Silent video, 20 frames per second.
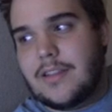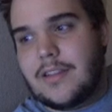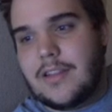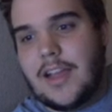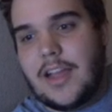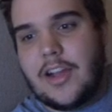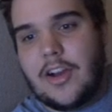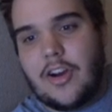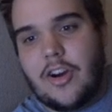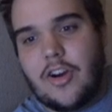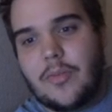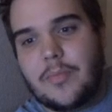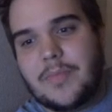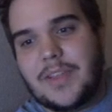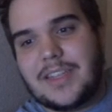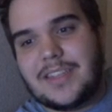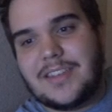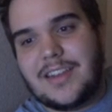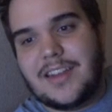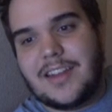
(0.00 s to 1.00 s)
I hope
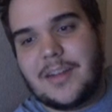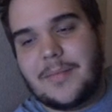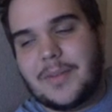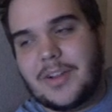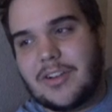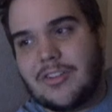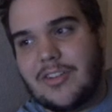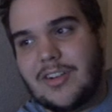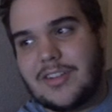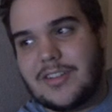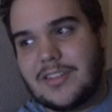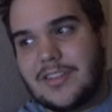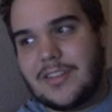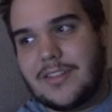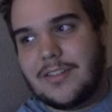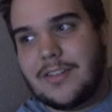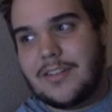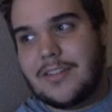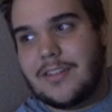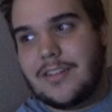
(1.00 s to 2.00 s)
that's not coming across on
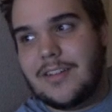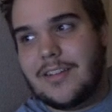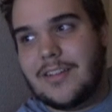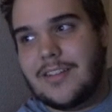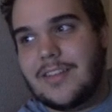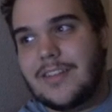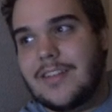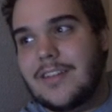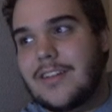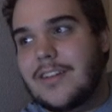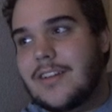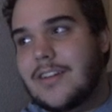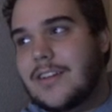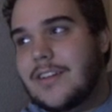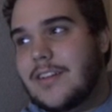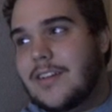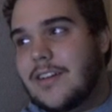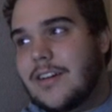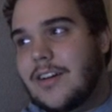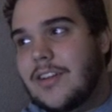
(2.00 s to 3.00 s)

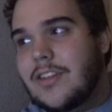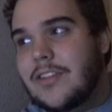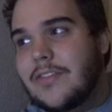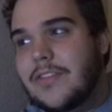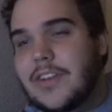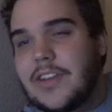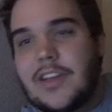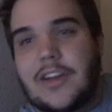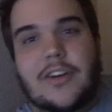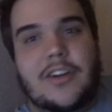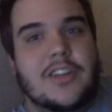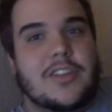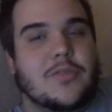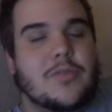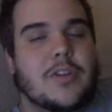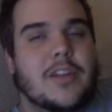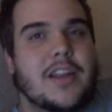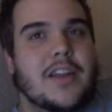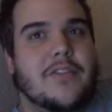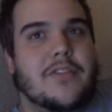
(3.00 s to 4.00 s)
the video. It's
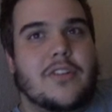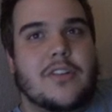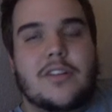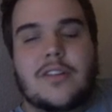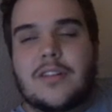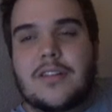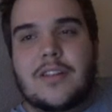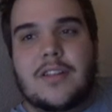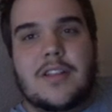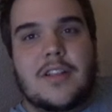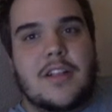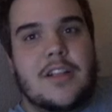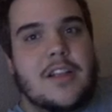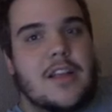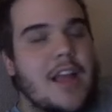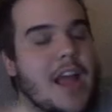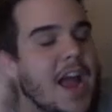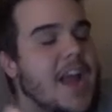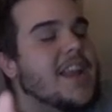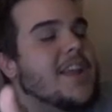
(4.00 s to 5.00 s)
whatever.
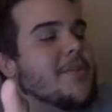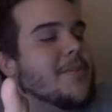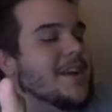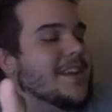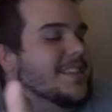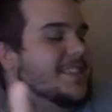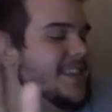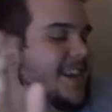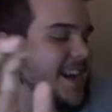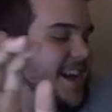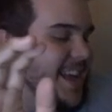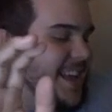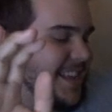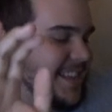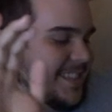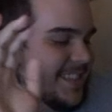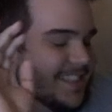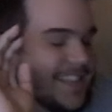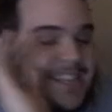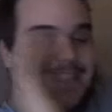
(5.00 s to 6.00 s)
Anyways,
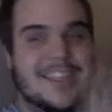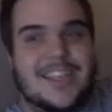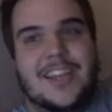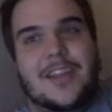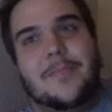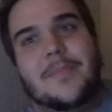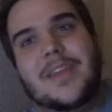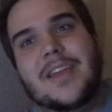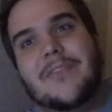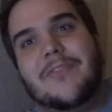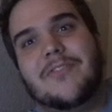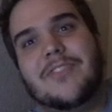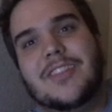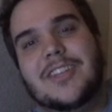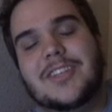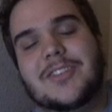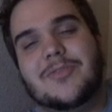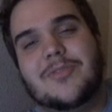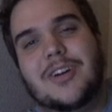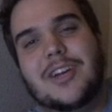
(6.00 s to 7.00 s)
guys, that's gonna be it for
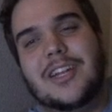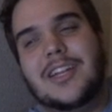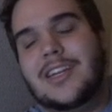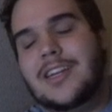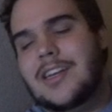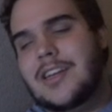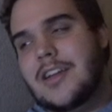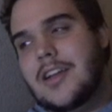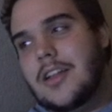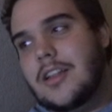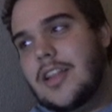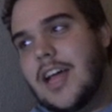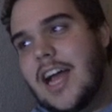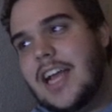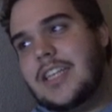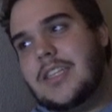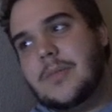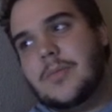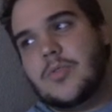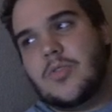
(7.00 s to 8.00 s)
this one.
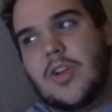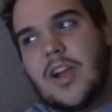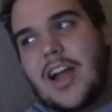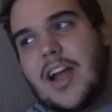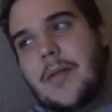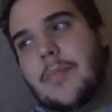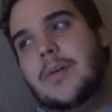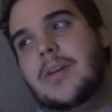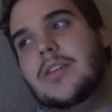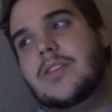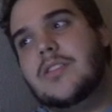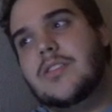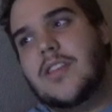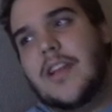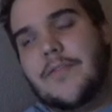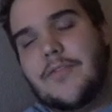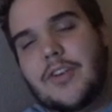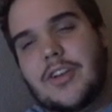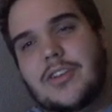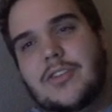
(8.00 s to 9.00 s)
Like, subscribe,
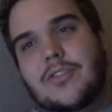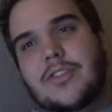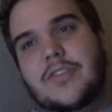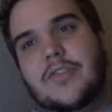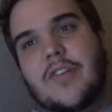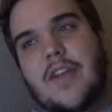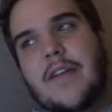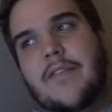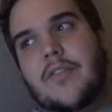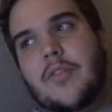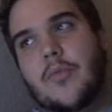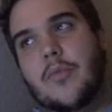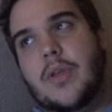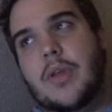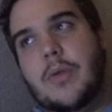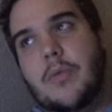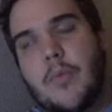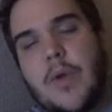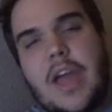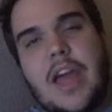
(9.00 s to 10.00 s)
Slifer Duelists forever.
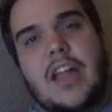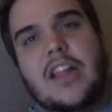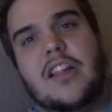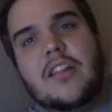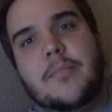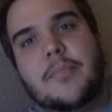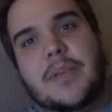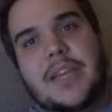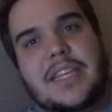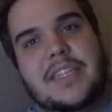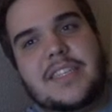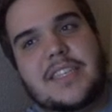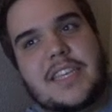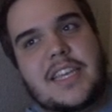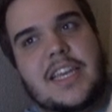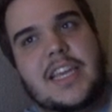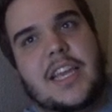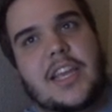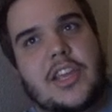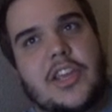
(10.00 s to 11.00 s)
We will be
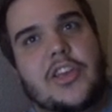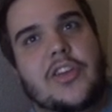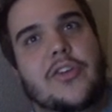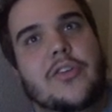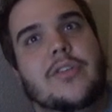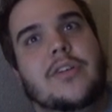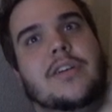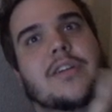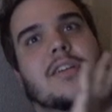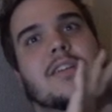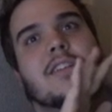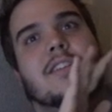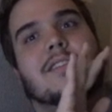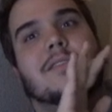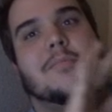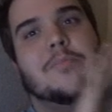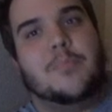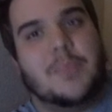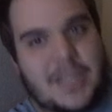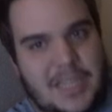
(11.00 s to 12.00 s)
seeing you.
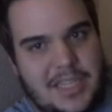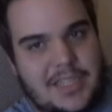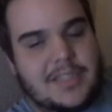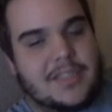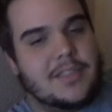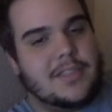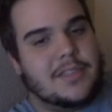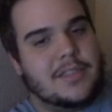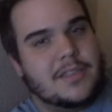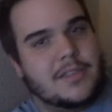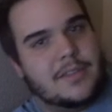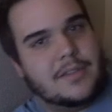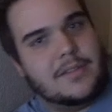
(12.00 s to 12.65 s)
Peace.